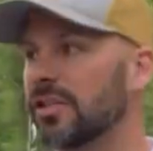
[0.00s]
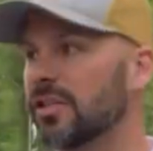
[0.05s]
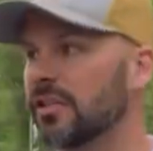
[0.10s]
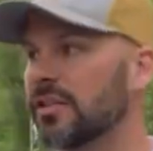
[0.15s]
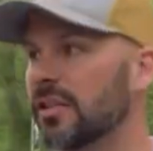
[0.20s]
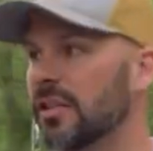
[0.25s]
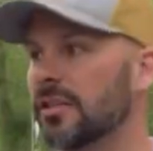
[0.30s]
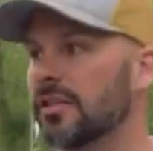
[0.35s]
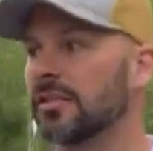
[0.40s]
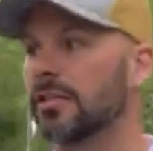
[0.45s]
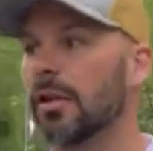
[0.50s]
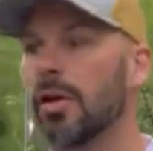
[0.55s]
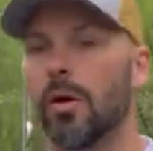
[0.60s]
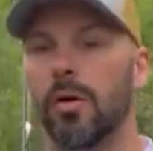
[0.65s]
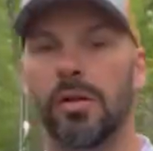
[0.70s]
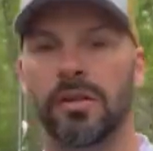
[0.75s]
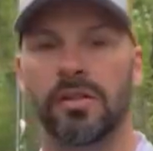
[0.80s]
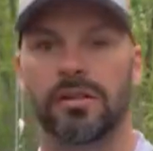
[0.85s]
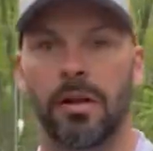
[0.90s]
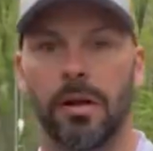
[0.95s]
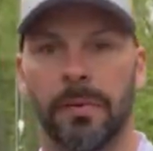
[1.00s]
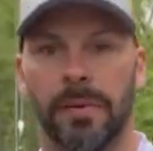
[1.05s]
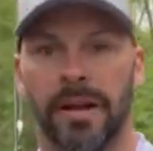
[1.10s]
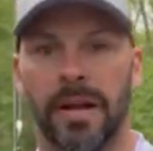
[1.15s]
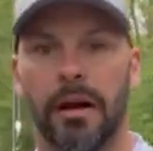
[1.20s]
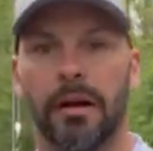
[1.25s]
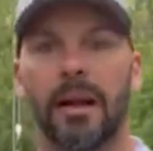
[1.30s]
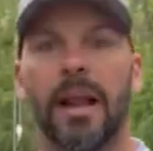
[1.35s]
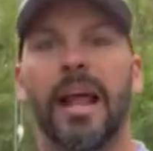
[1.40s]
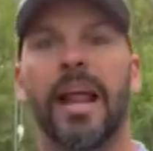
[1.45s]
It's gonna slowly slow me
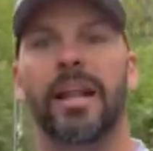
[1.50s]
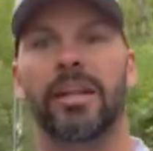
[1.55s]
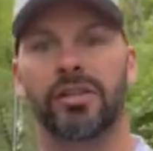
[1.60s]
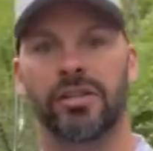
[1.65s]
down and it